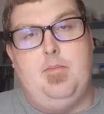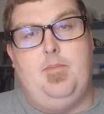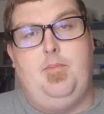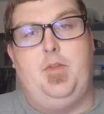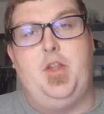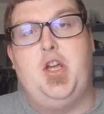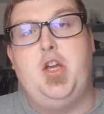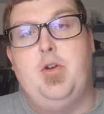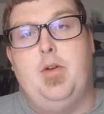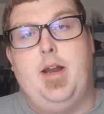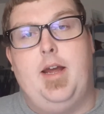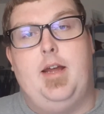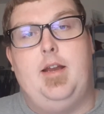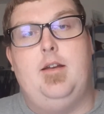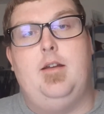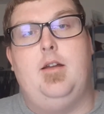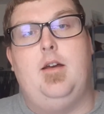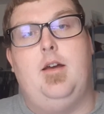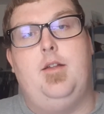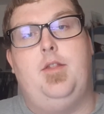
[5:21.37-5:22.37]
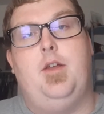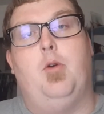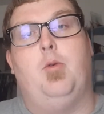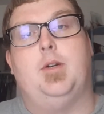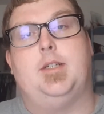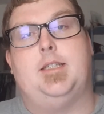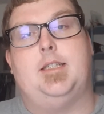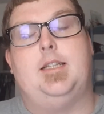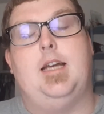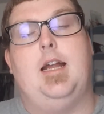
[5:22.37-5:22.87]
unit that we're
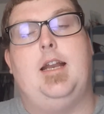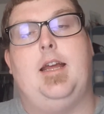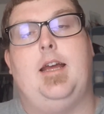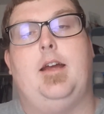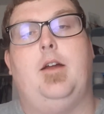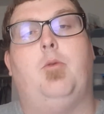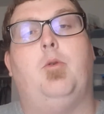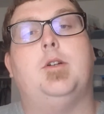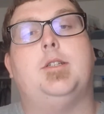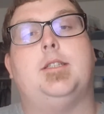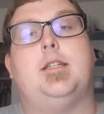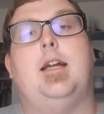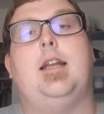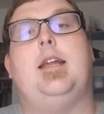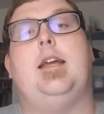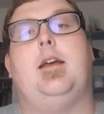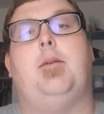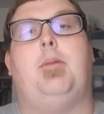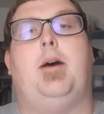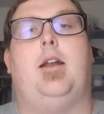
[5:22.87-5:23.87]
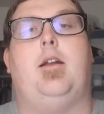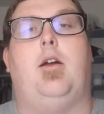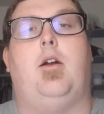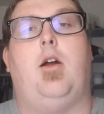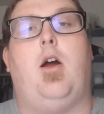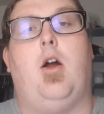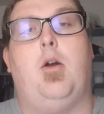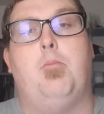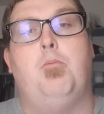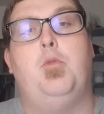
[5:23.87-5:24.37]
studying, and we're studying about our,
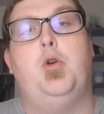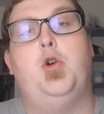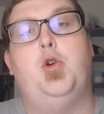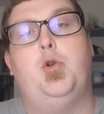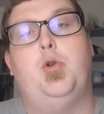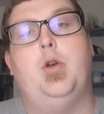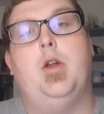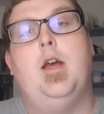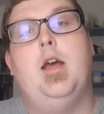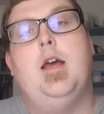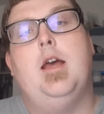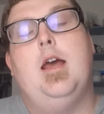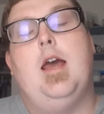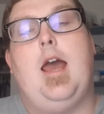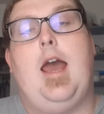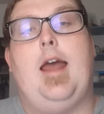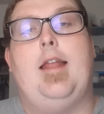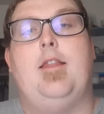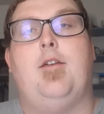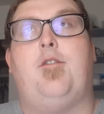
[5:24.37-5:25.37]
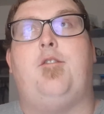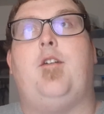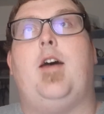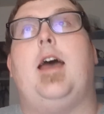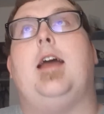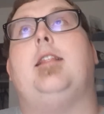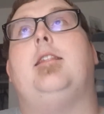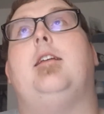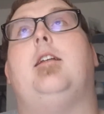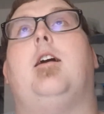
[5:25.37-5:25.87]
our moon and the
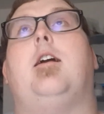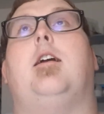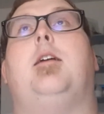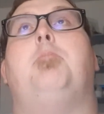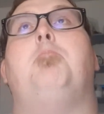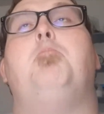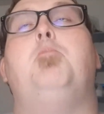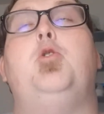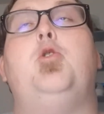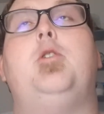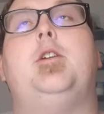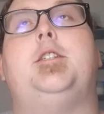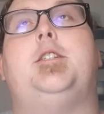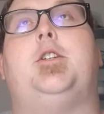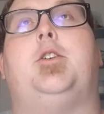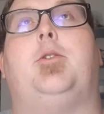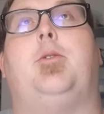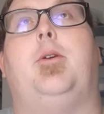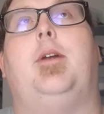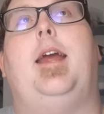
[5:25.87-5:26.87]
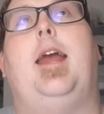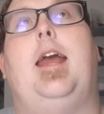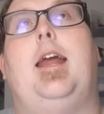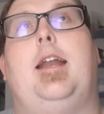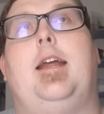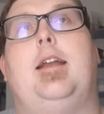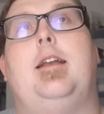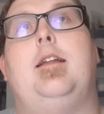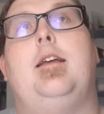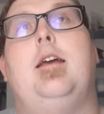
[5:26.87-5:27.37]
fact that our moon is
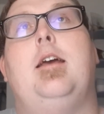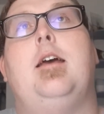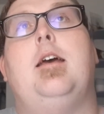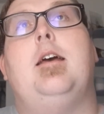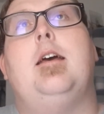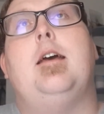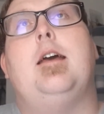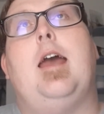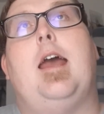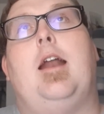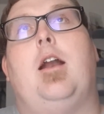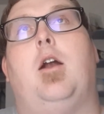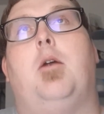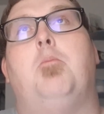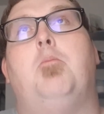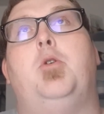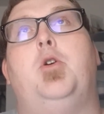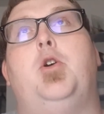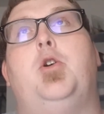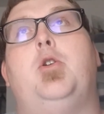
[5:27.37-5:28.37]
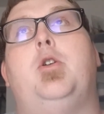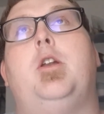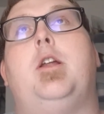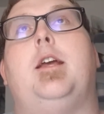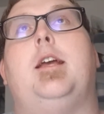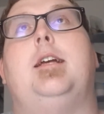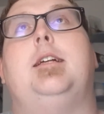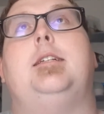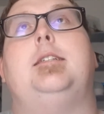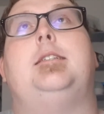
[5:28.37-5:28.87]
created and our moon
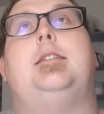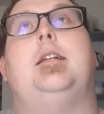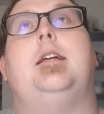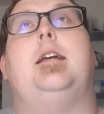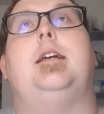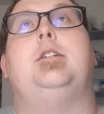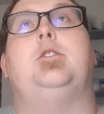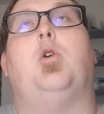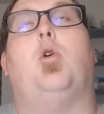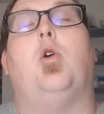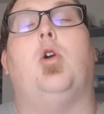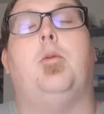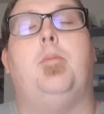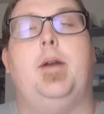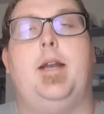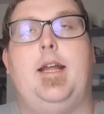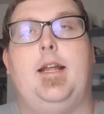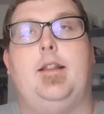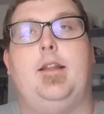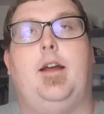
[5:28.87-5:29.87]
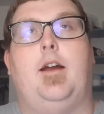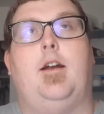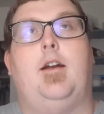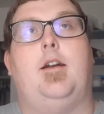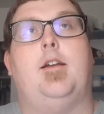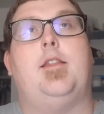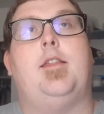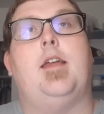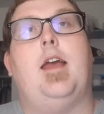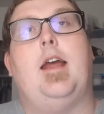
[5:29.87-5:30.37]
is is orbiting the
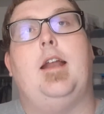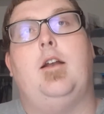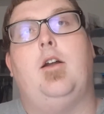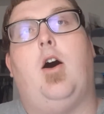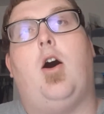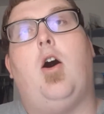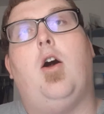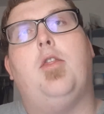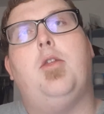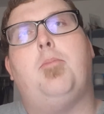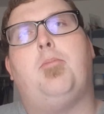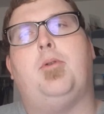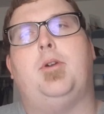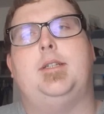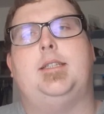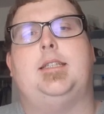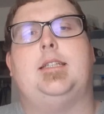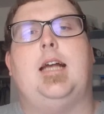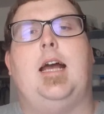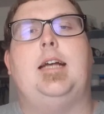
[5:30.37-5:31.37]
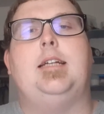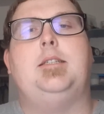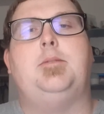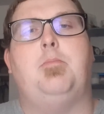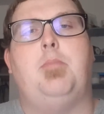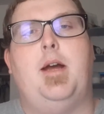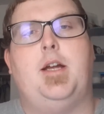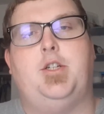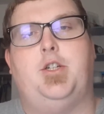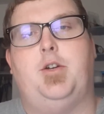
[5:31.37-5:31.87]
earth and all the precise
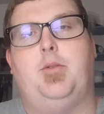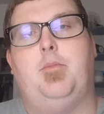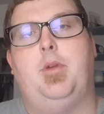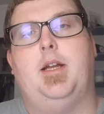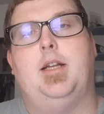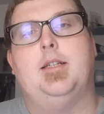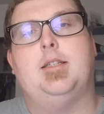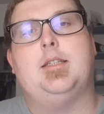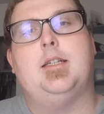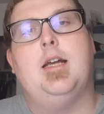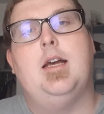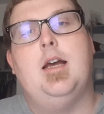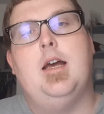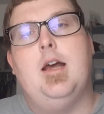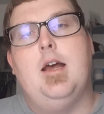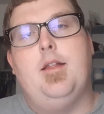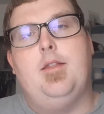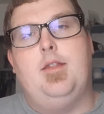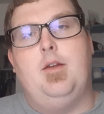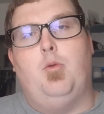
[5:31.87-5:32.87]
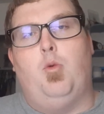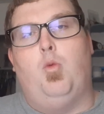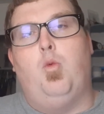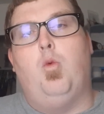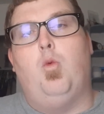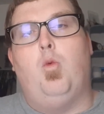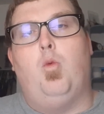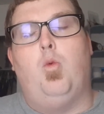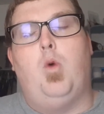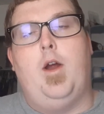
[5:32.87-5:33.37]
measurements that
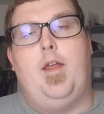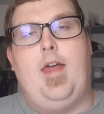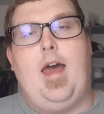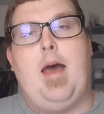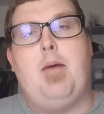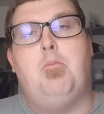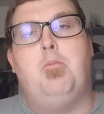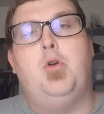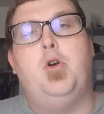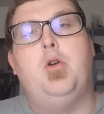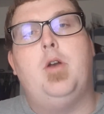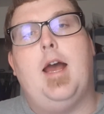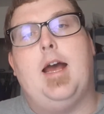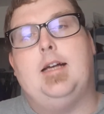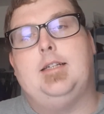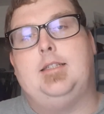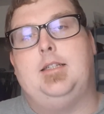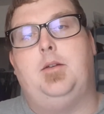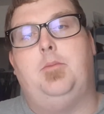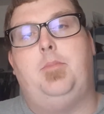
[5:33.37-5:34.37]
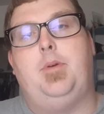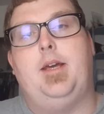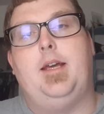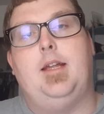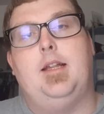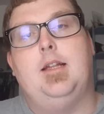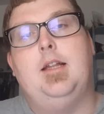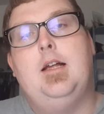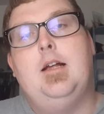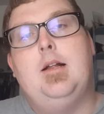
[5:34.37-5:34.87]
where that moon has to
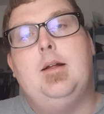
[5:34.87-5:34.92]
be